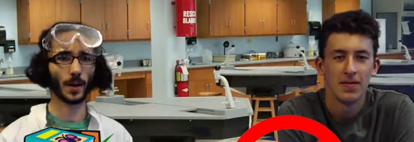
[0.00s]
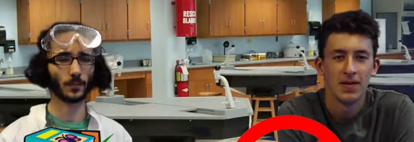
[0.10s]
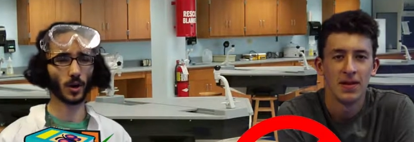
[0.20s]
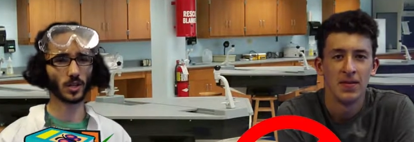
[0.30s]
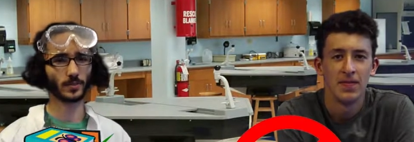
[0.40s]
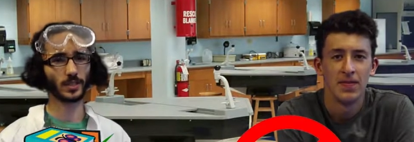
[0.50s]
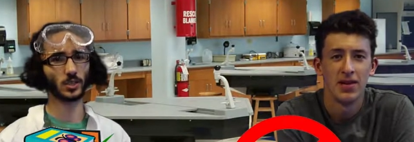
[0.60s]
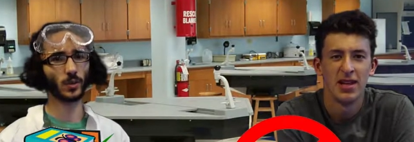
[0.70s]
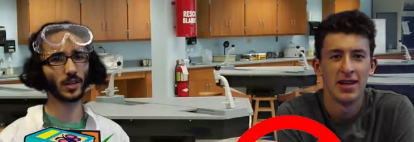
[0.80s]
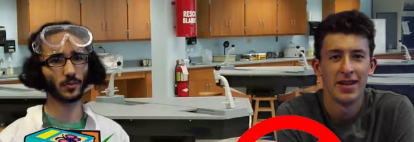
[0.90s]

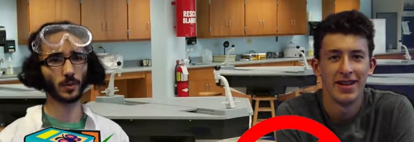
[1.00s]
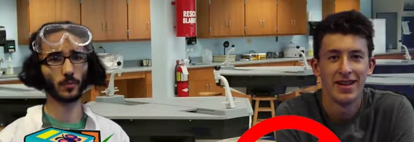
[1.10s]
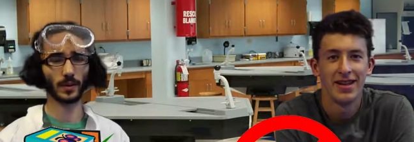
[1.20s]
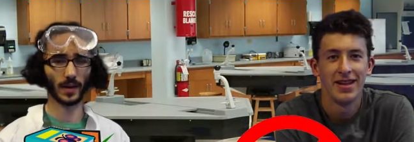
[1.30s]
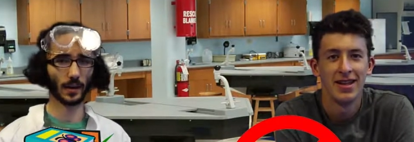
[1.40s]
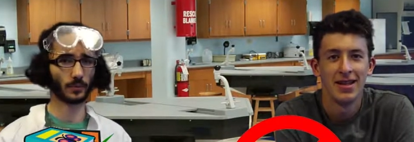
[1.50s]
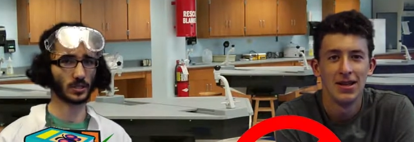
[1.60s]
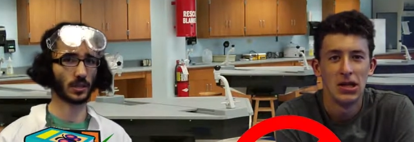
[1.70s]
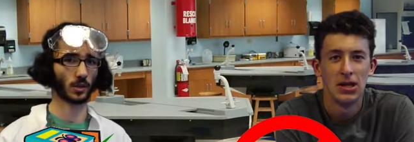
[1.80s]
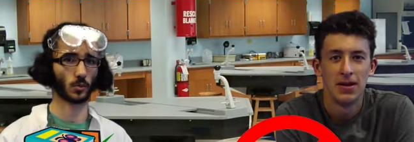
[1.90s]
Speaker 1: Approximately
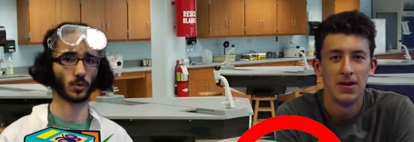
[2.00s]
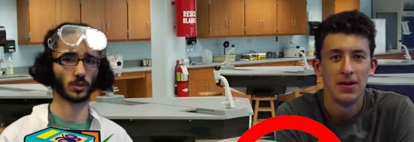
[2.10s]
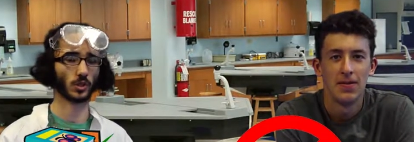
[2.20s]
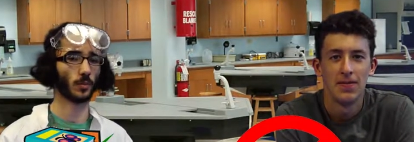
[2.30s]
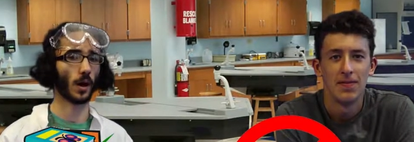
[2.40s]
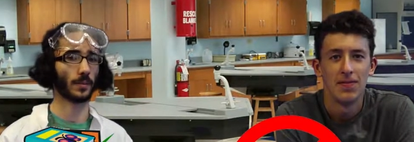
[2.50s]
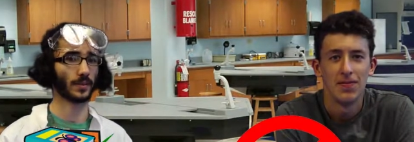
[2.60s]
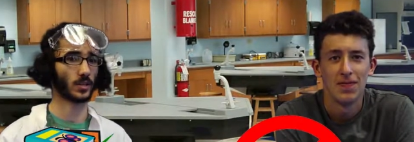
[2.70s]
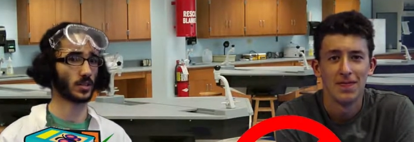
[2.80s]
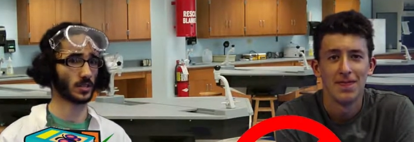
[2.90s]
23.9% of the world's adult
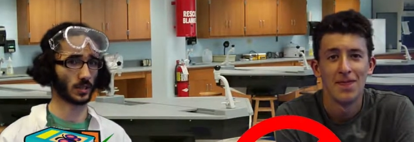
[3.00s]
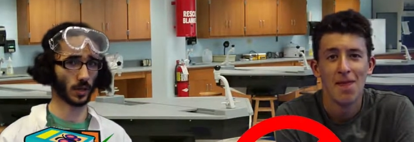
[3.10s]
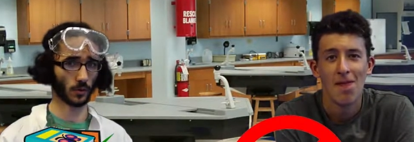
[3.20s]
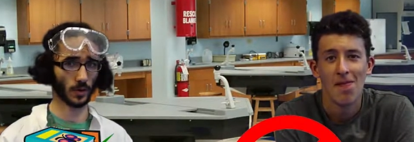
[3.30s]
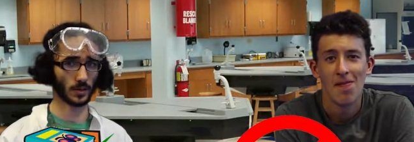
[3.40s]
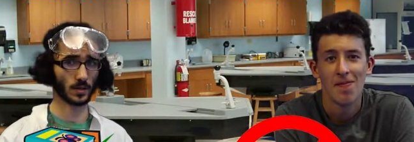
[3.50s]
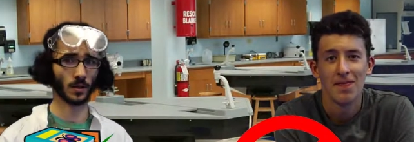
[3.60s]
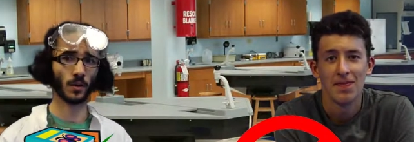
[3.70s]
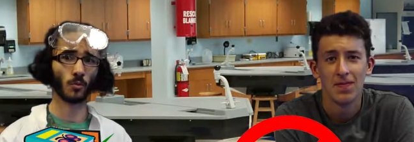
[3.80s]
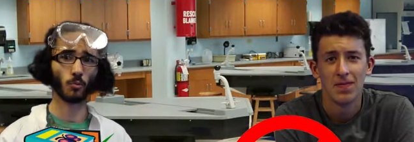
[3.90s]
population is illiterate.
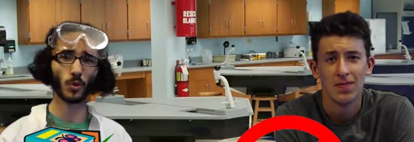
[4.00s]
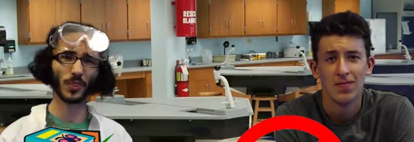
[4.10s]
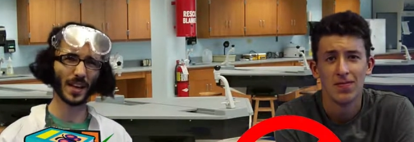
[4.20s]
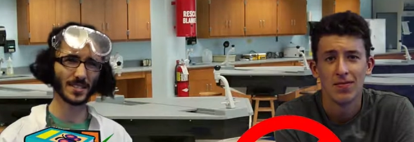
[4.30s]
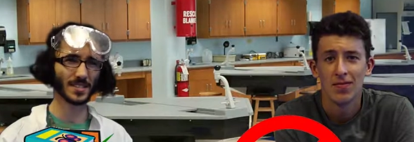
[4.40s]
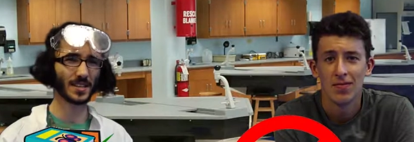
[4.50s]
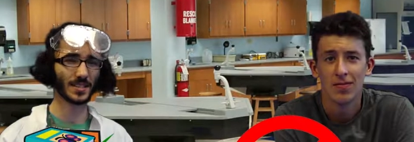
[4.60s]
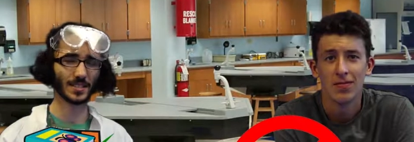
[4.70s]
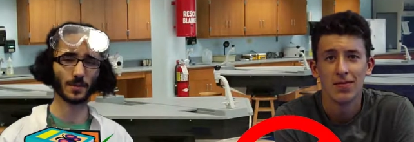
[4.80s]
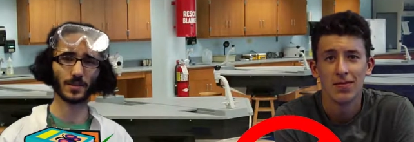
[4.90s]
Would that
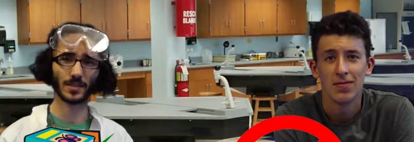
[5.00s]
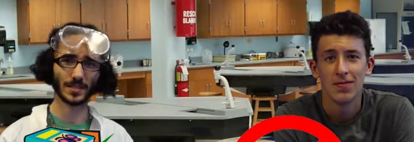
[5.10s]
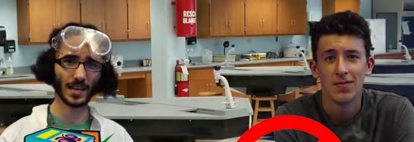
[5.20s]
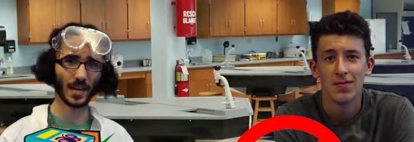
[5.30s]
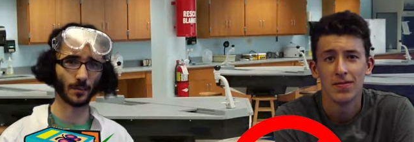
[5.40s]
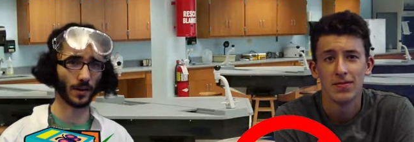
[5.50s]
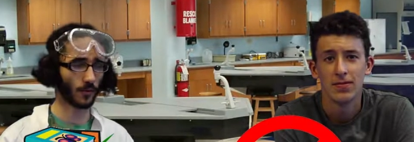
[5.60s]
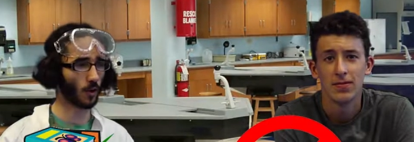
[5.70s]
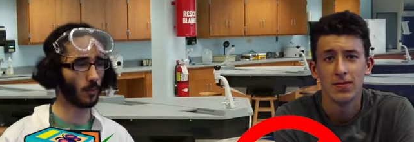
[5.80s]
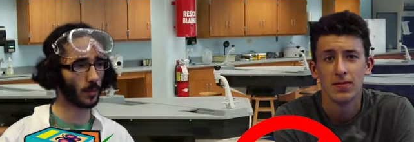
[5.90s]
statistic be the same
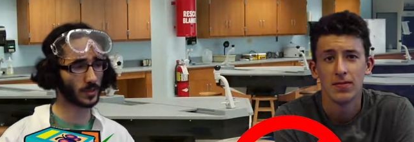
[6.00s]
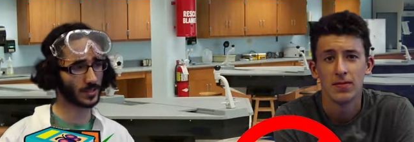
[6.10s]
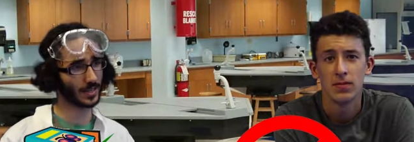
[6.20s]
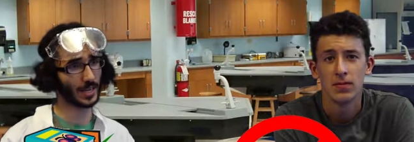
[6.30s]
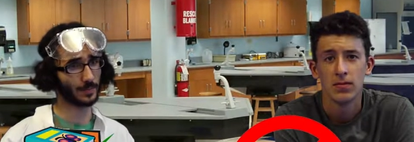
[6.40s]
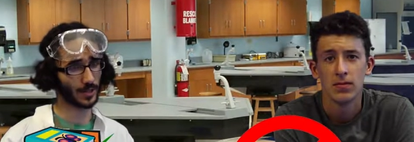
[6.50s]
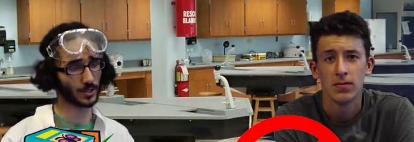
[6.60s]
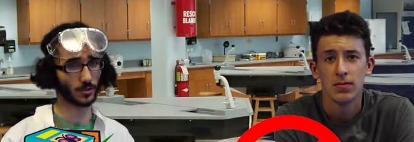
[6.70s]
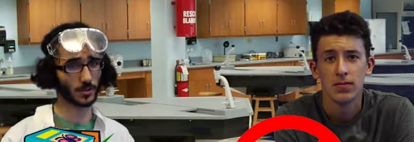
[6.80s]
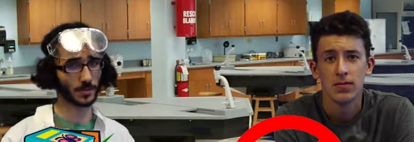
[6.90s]
if all books contained
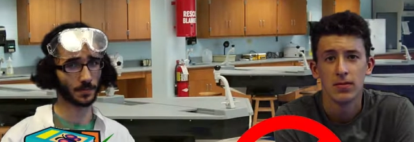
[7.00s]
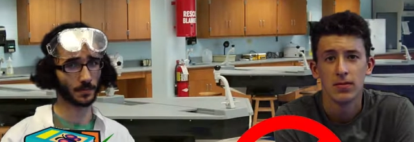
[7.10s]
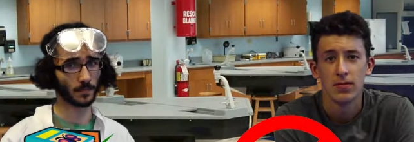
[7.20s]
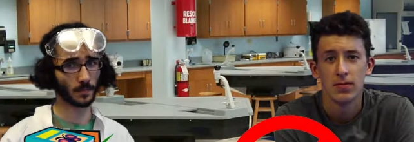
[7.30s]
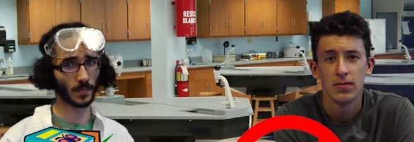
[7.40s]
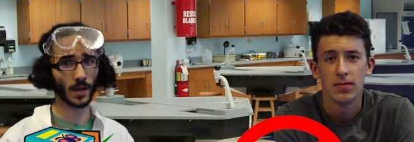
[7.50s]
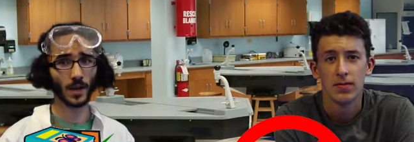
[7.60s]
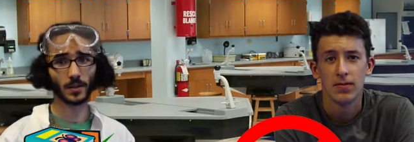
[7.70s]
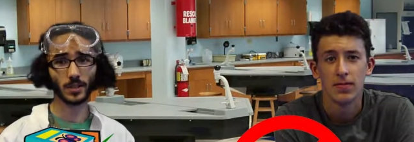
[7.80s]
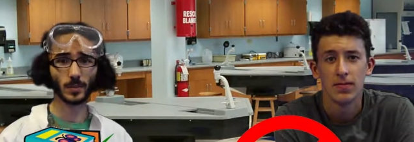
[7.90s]
pictures?
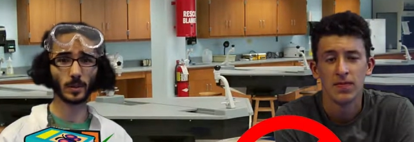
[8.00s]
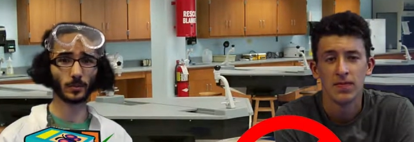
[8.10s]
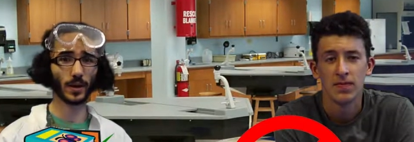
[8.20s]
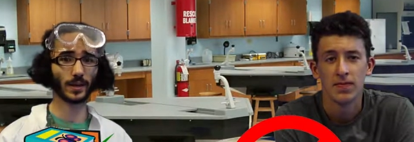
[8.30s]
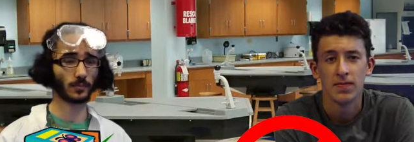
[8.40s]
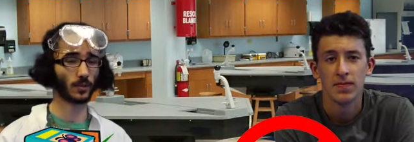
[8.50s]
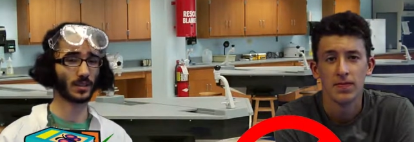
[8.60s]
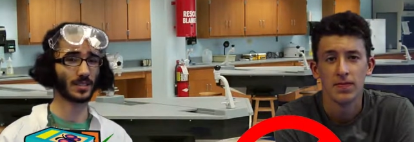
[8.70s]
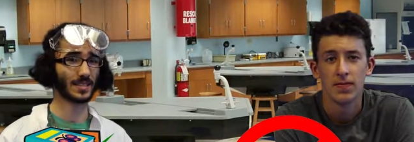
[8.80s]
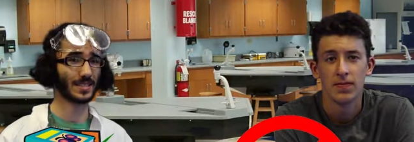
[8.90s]
The human brain can
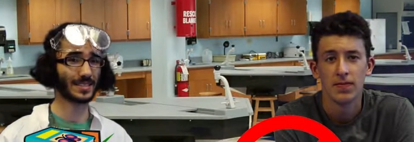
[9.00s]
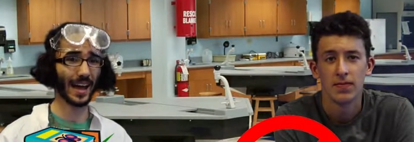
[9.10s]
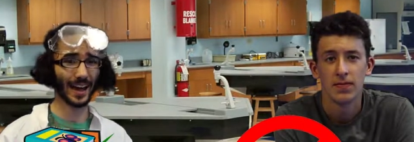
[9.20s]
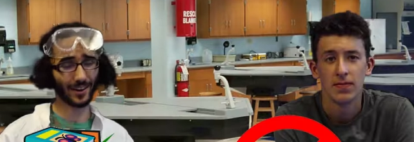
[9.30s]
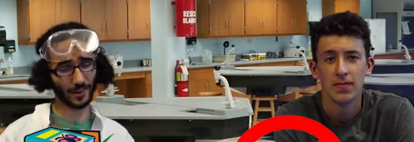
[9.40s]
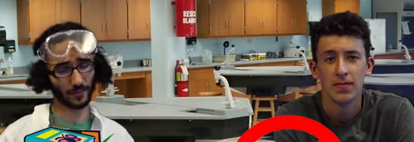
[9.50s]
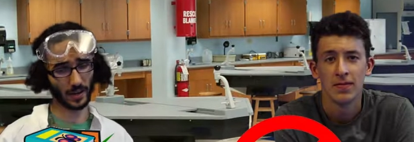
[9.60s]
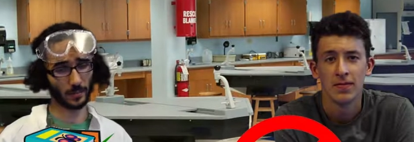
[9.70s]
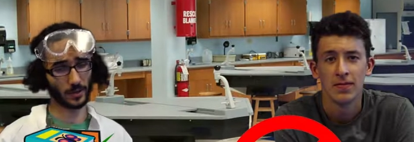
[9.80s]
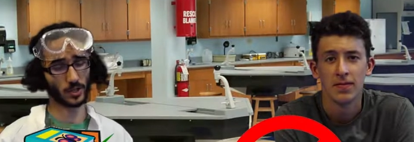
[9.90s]
process the entirety of
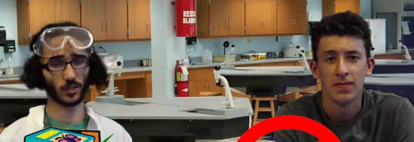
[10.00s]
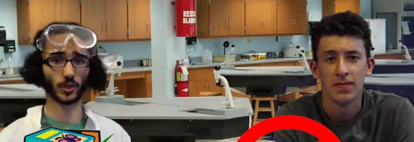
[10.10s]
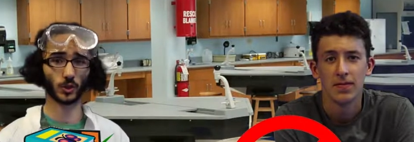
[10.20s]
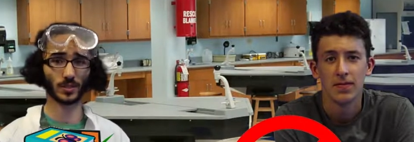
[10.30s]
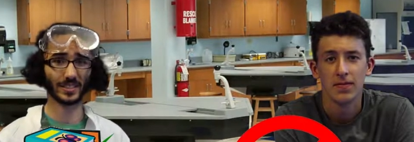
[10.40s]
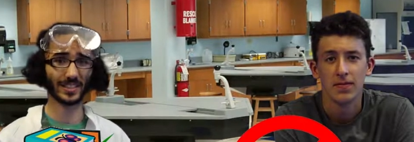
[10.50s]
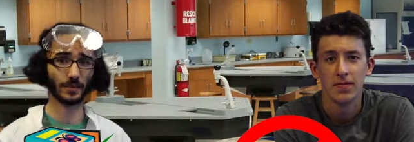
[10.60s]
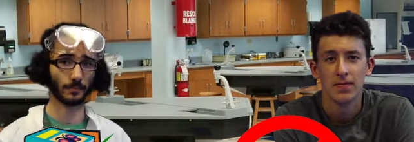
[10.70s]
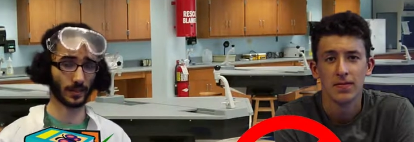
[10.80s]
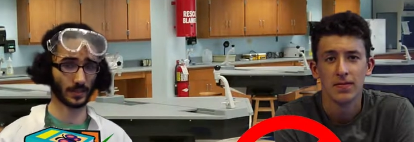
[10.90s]
an image in
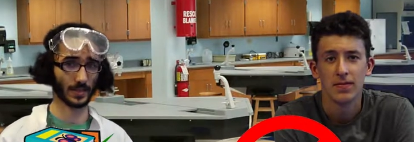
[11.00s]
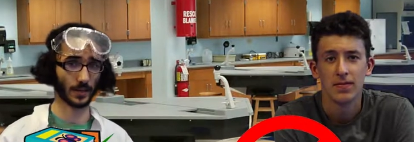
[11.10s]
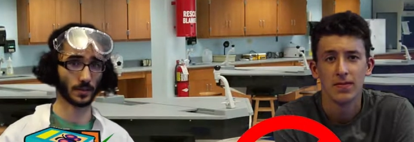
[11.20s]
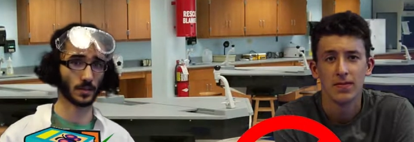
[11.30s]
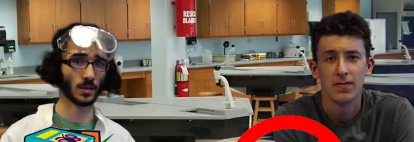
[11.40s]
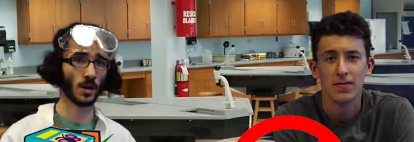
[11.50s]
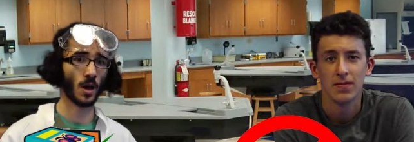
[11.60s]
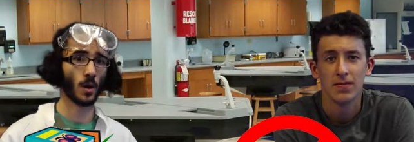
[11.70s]
13 milliseconds,